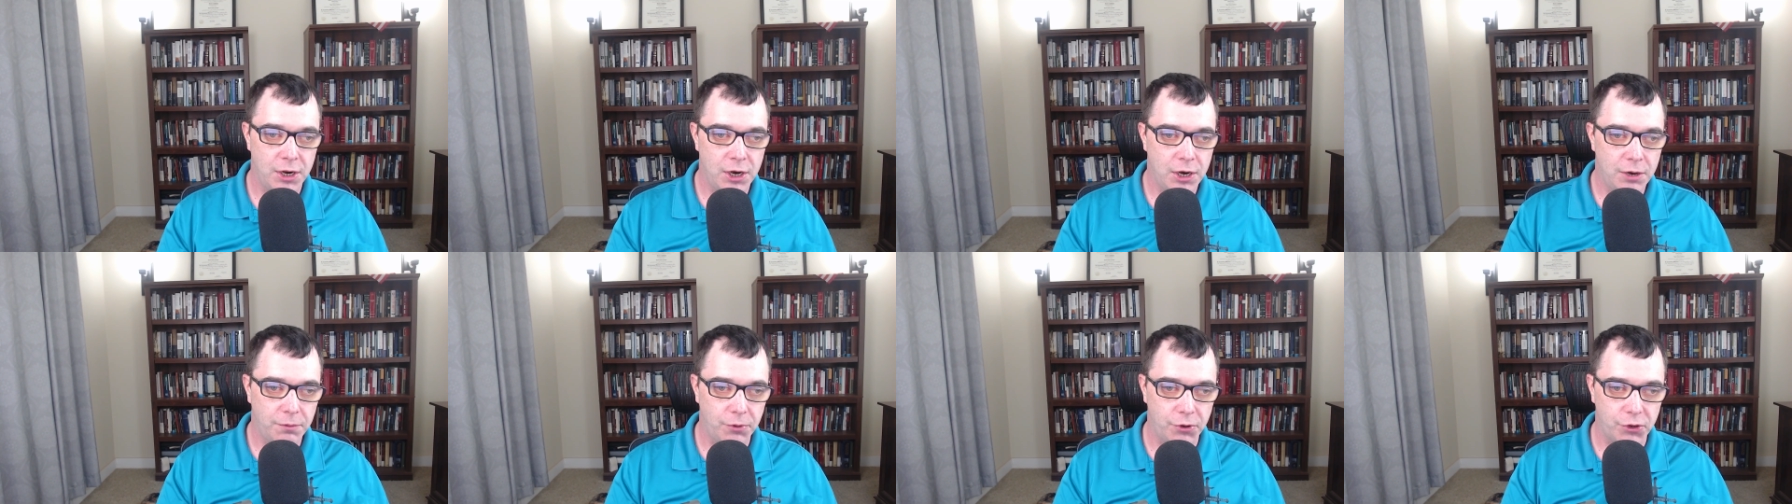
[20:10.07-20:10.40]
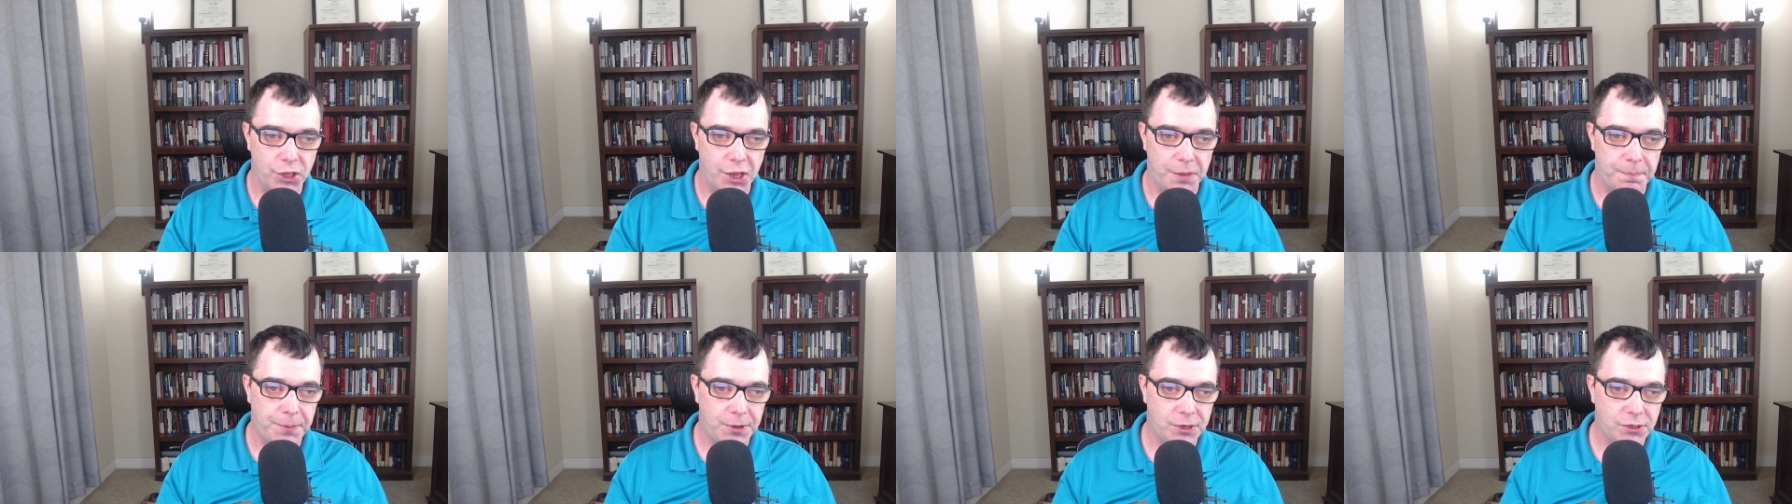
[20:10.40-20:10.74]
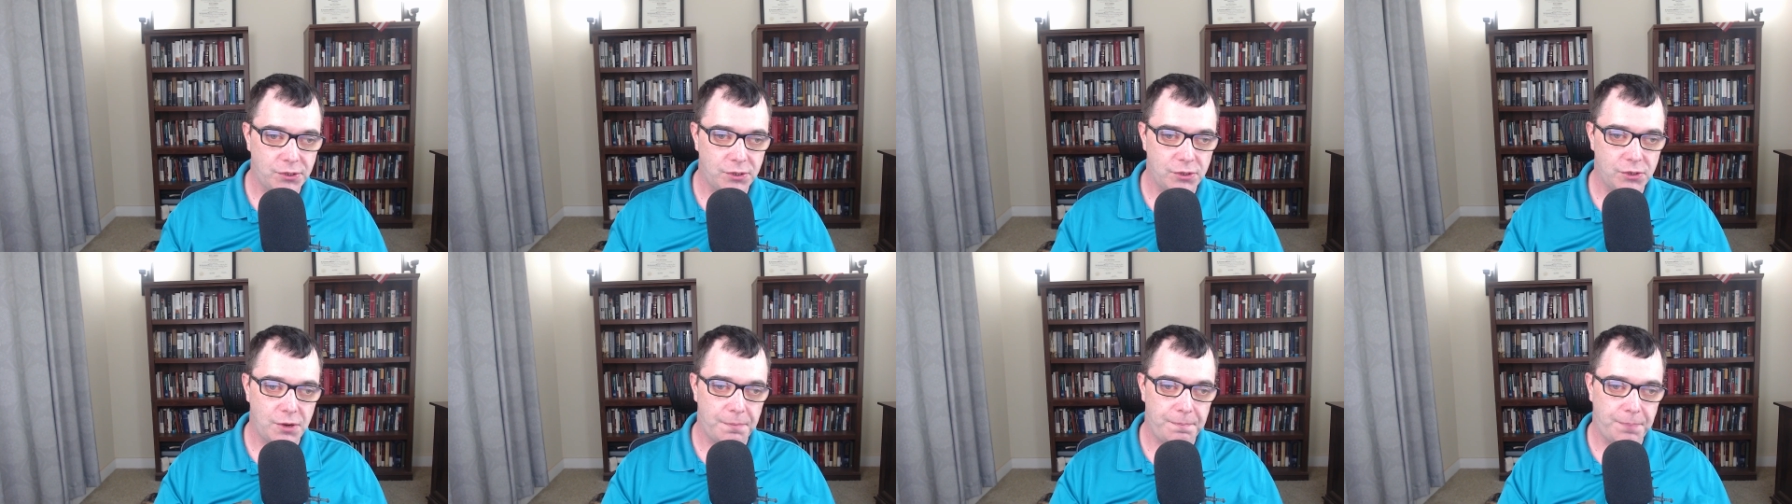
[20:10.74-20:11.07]
were the
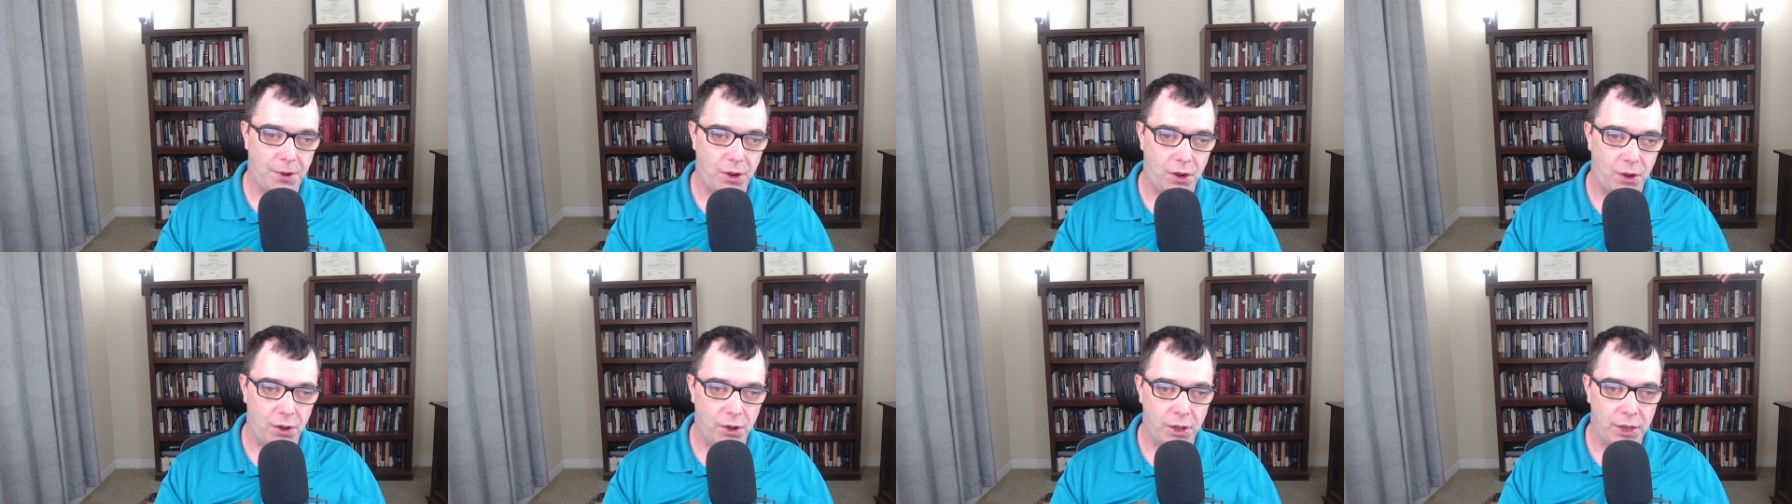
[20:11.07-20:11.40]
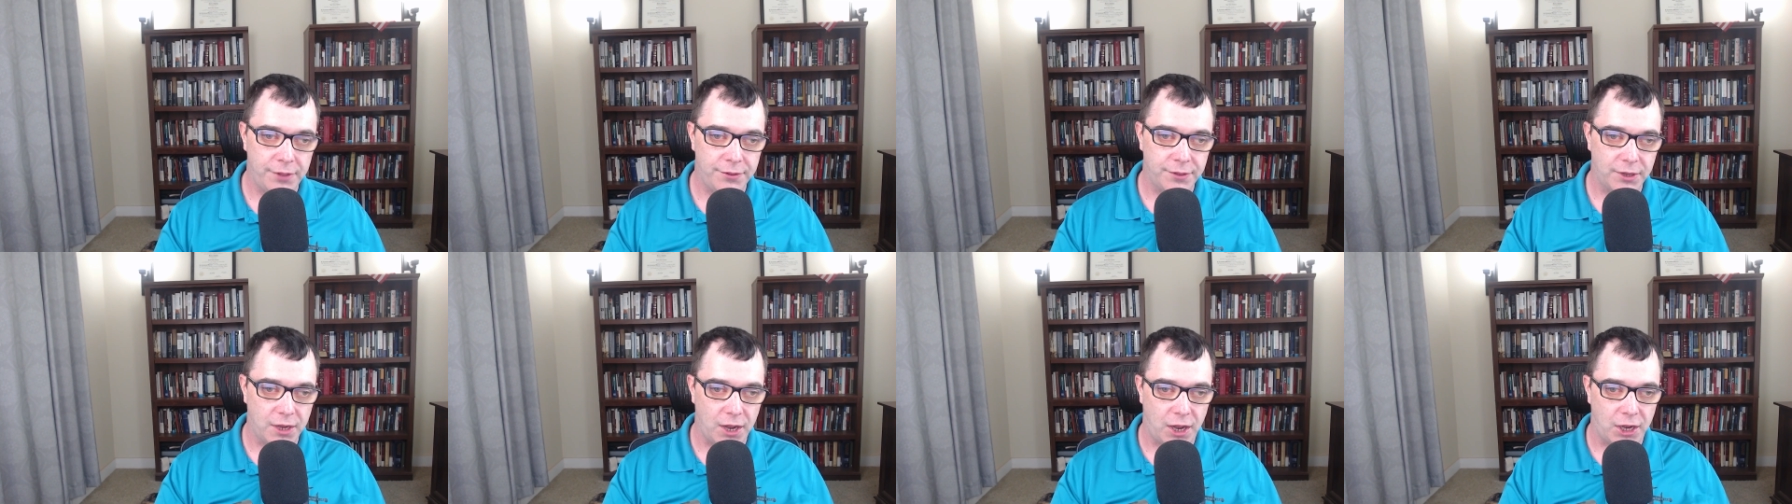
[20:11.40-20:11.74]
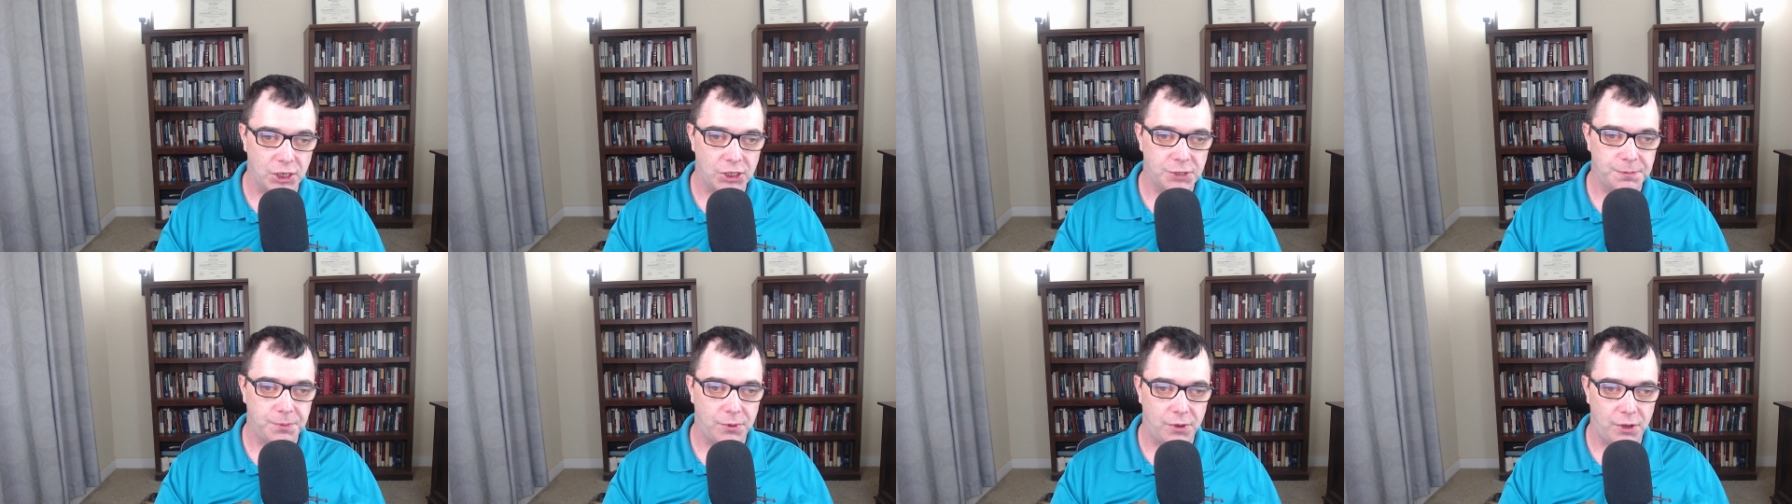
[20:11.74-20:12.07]
epistles of Paul and the
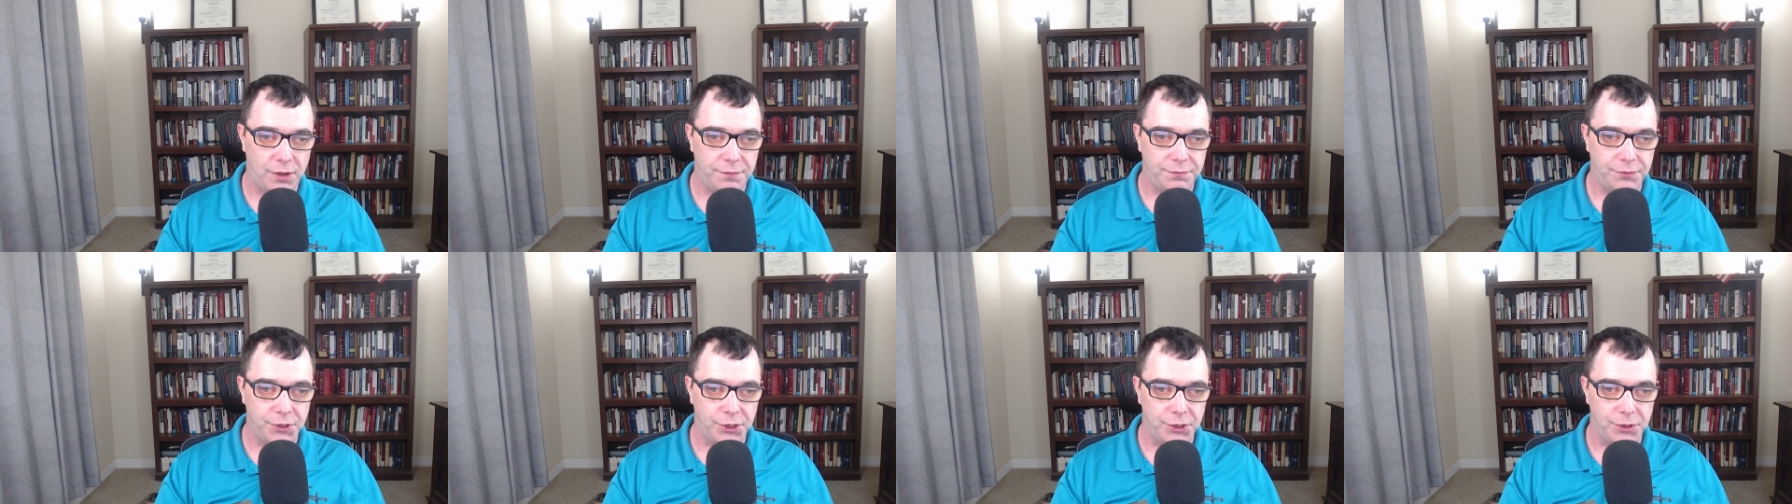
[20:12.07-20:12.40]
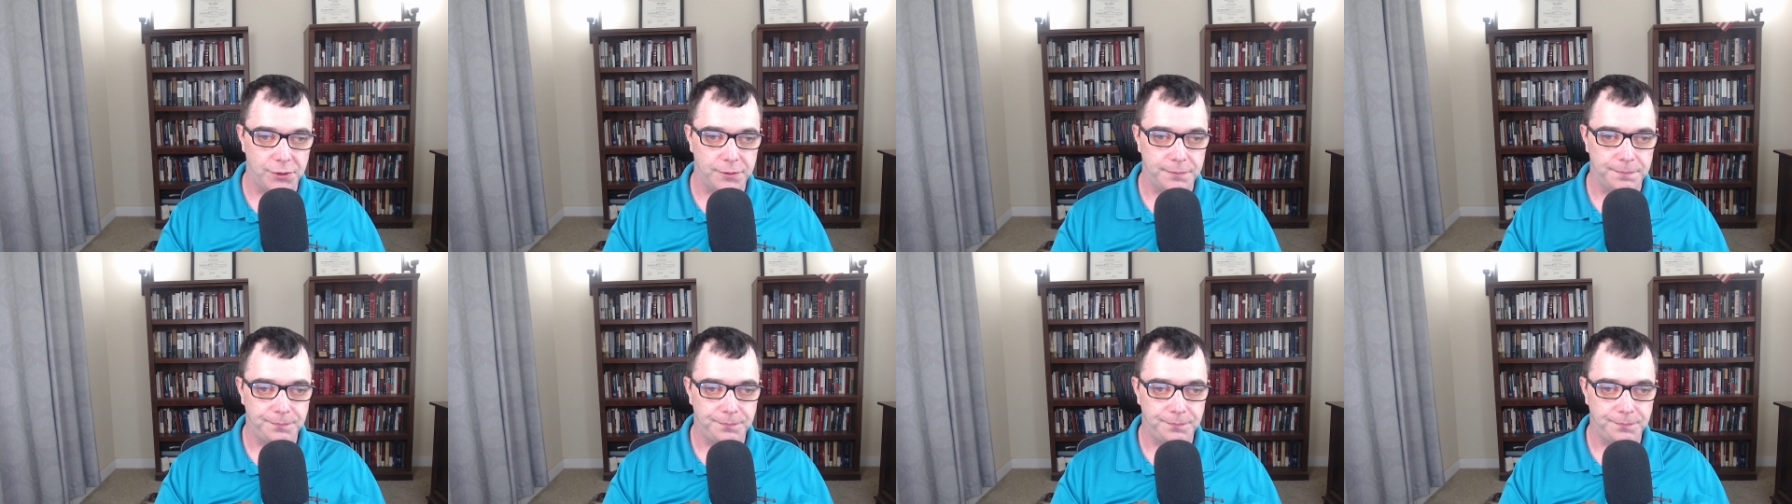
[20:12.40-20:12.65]
Gospel of Luke.